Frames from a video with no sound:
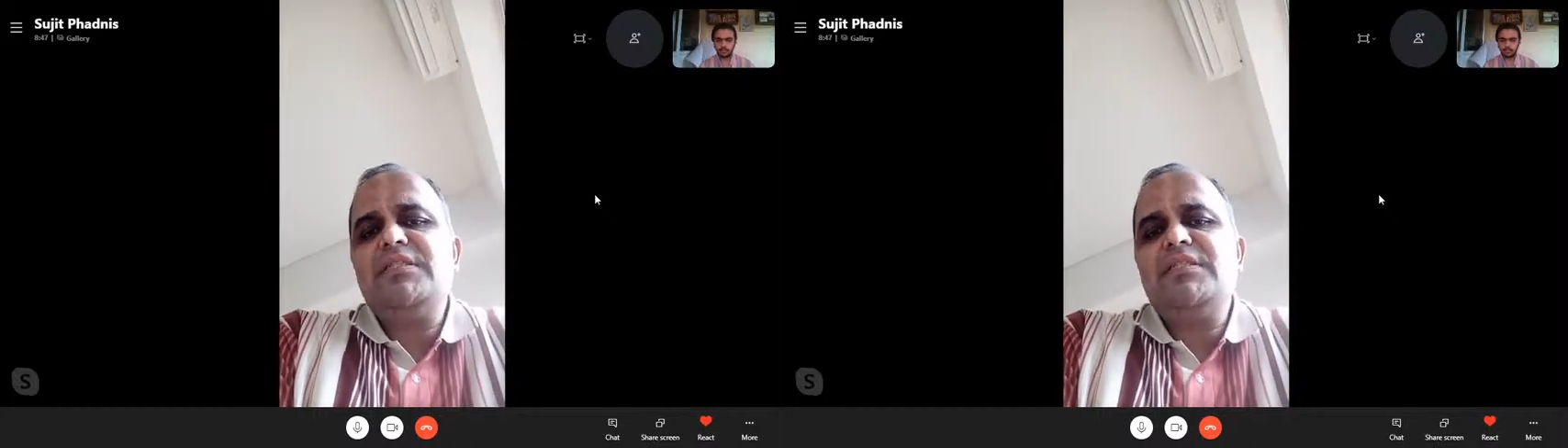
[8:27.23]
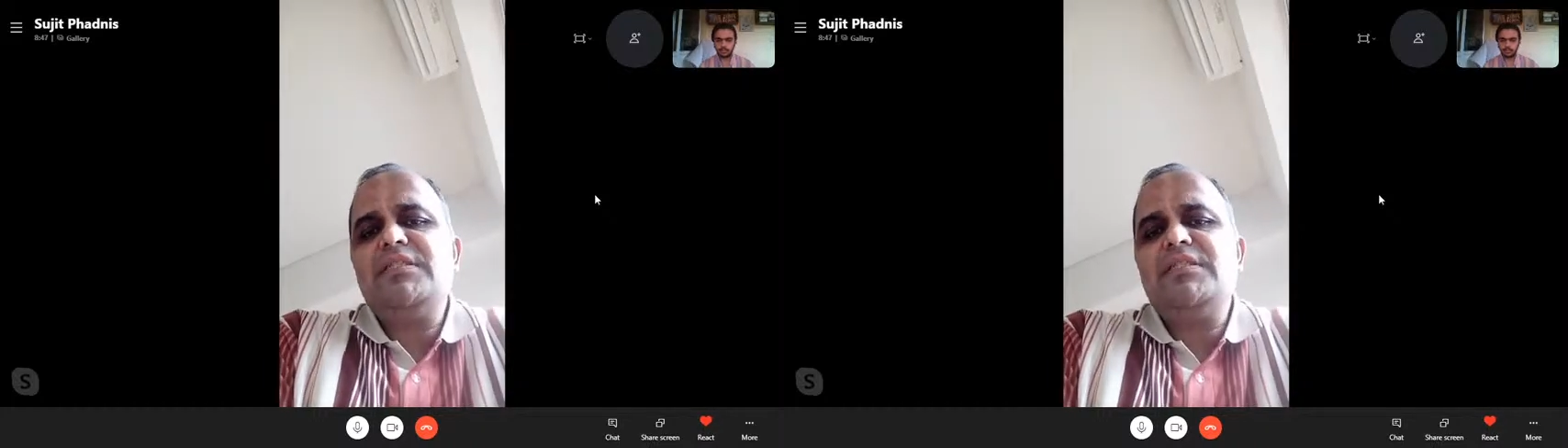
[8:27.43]
was
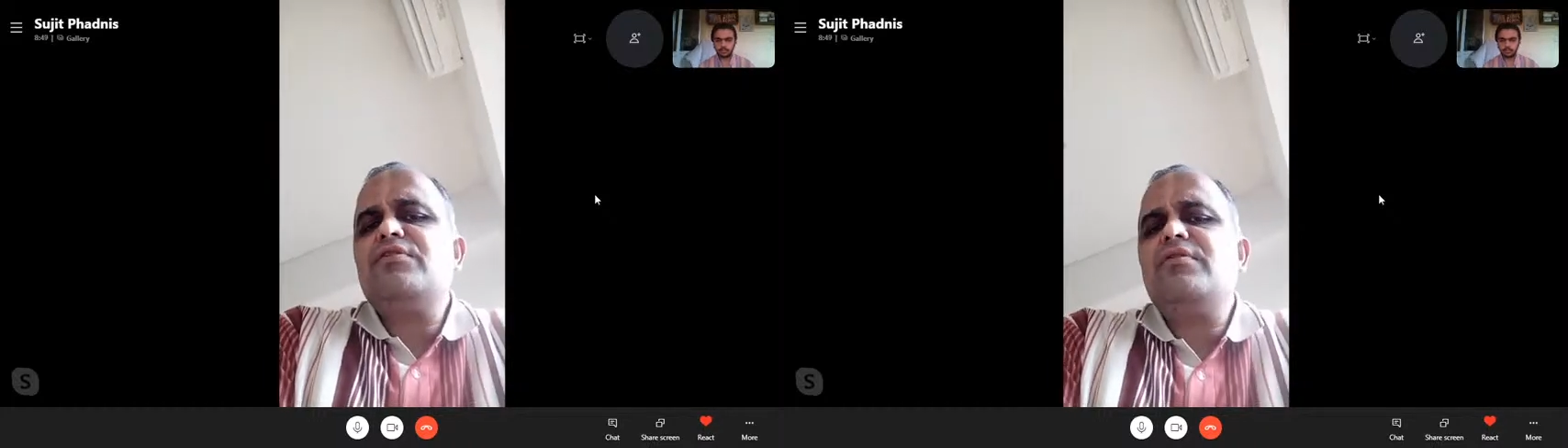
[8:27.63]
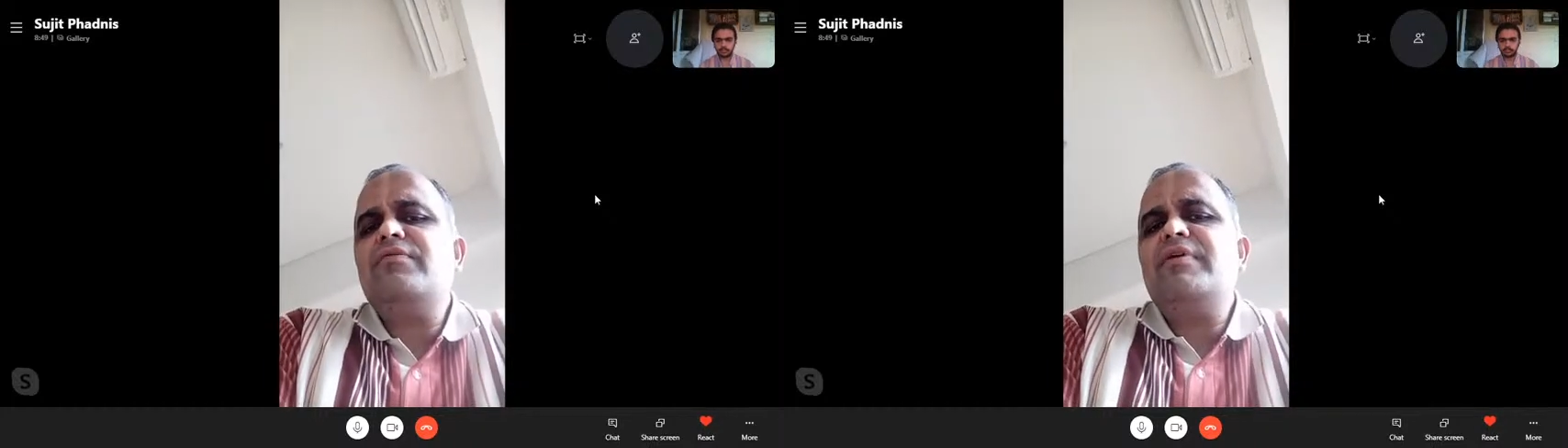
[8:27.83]
also
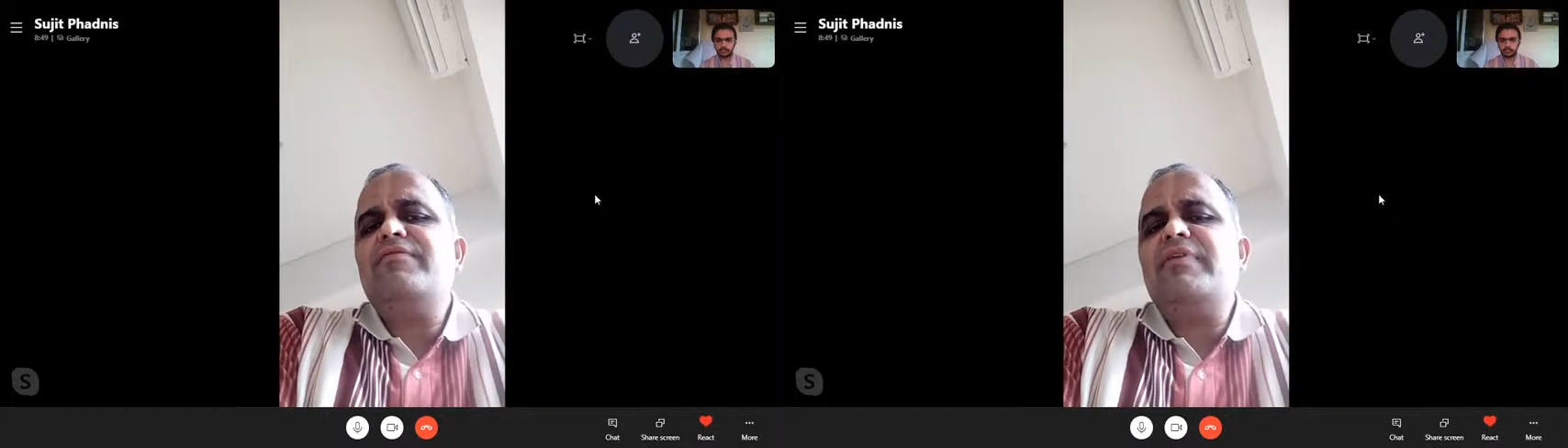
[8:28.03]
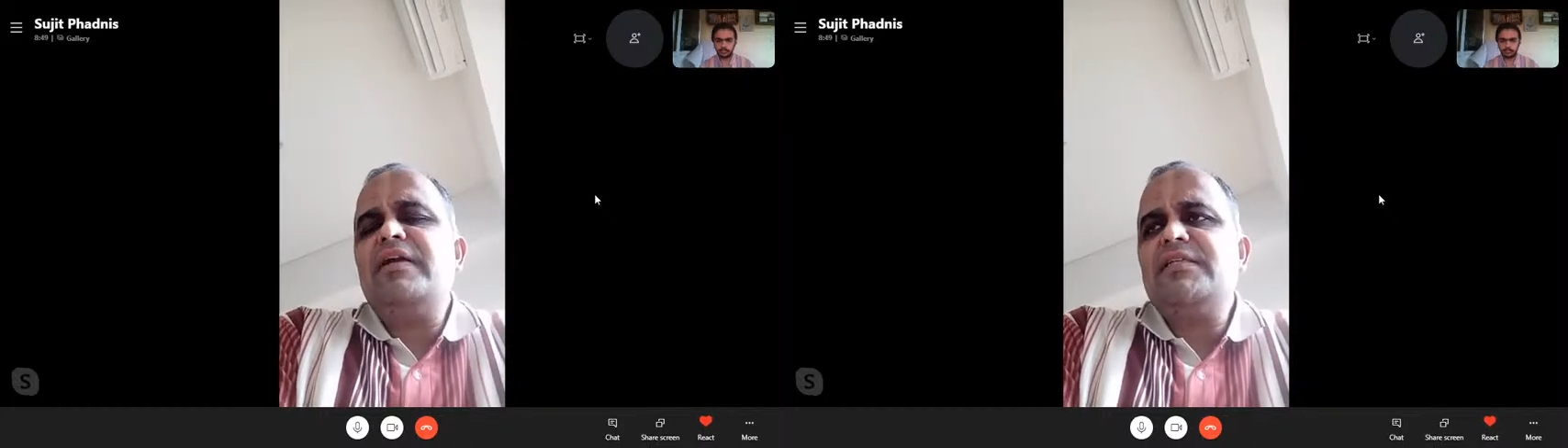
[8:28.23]
a very
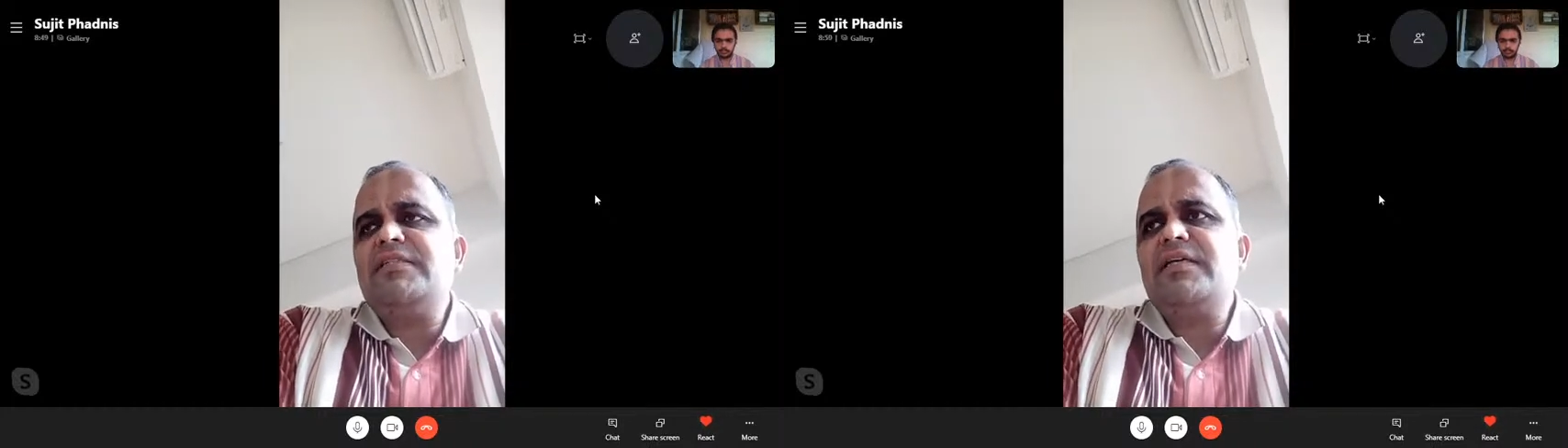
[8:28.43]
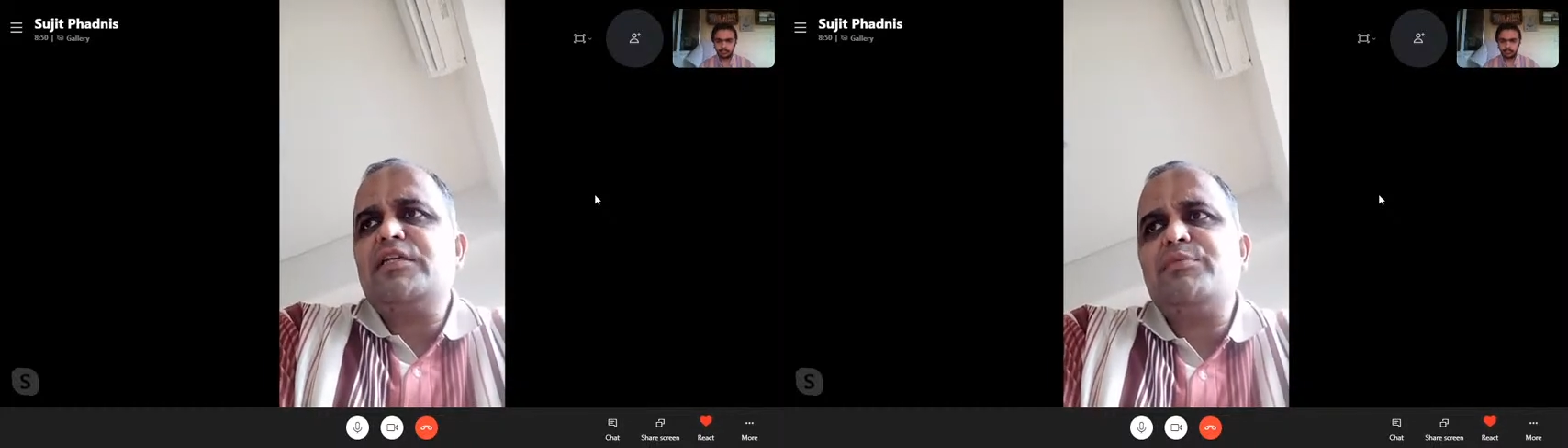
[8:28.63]

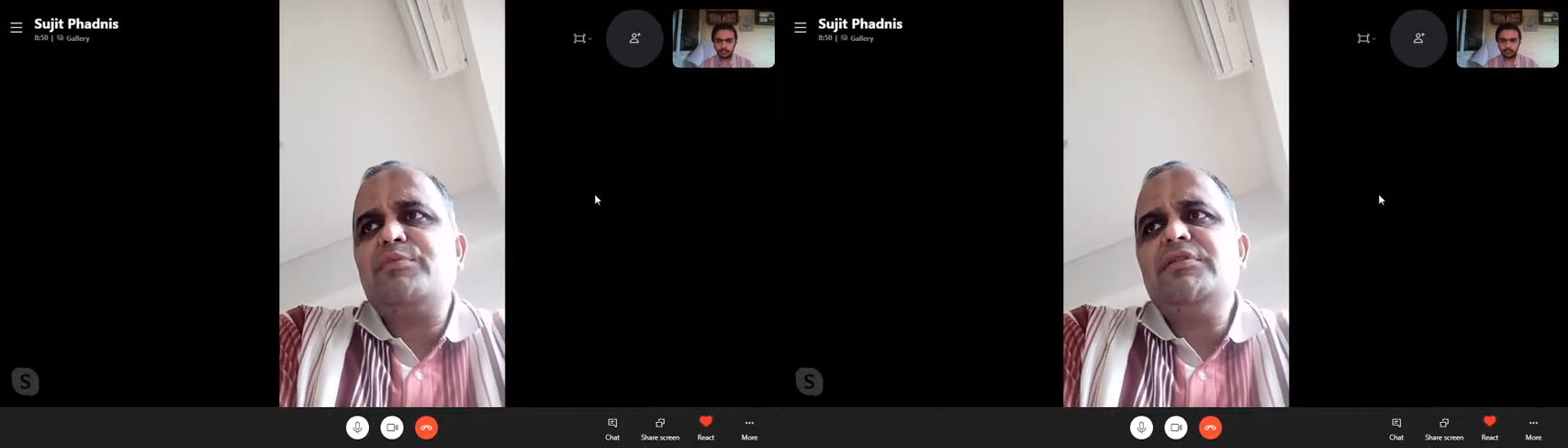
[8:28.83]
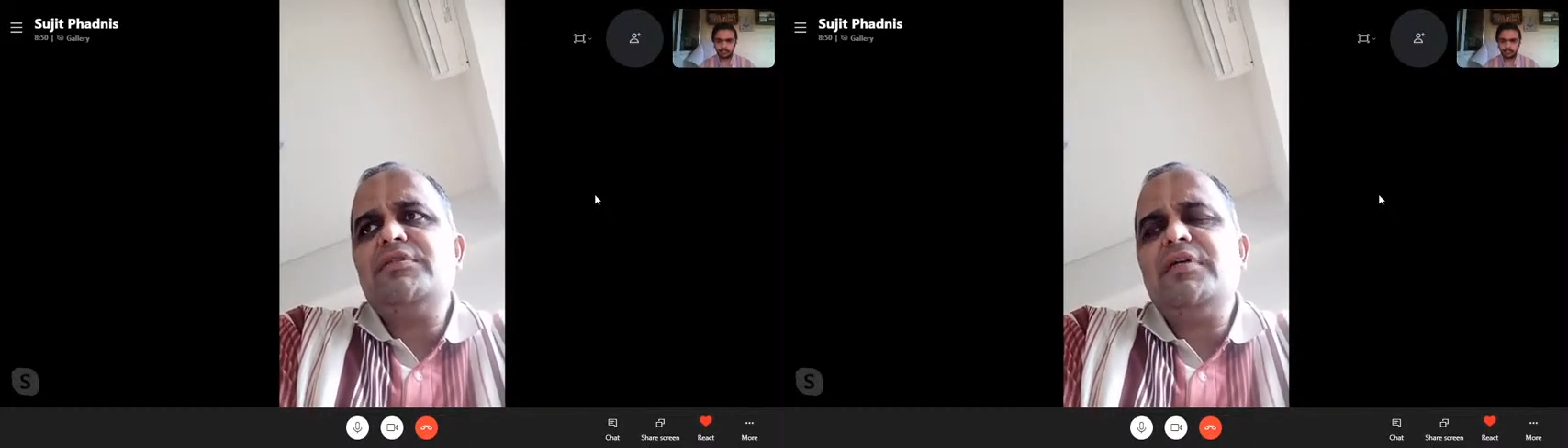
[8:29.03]
fantastic experience.